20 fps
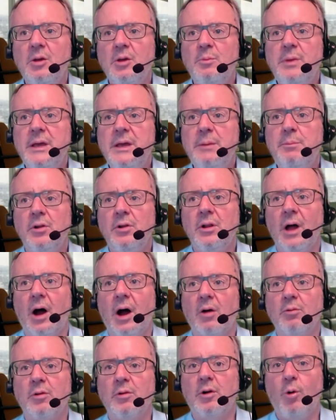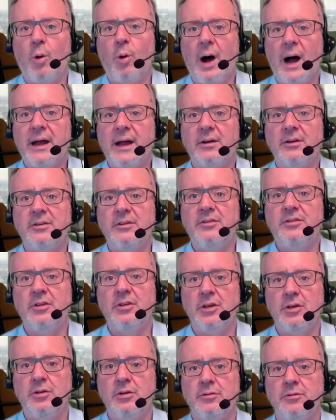people are required to
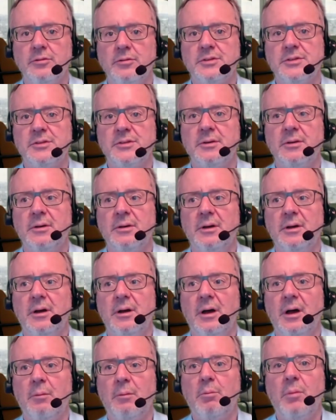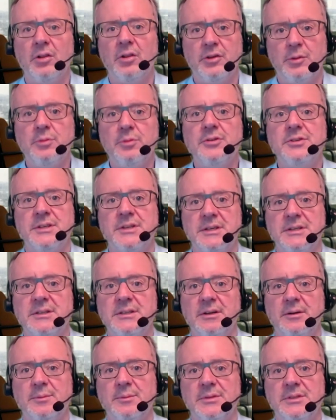use multiple
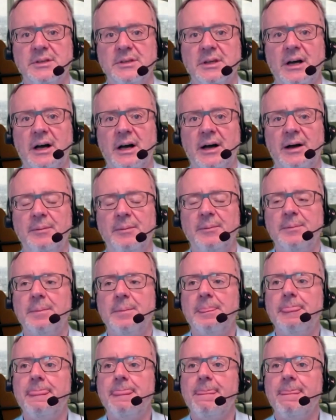systems, um,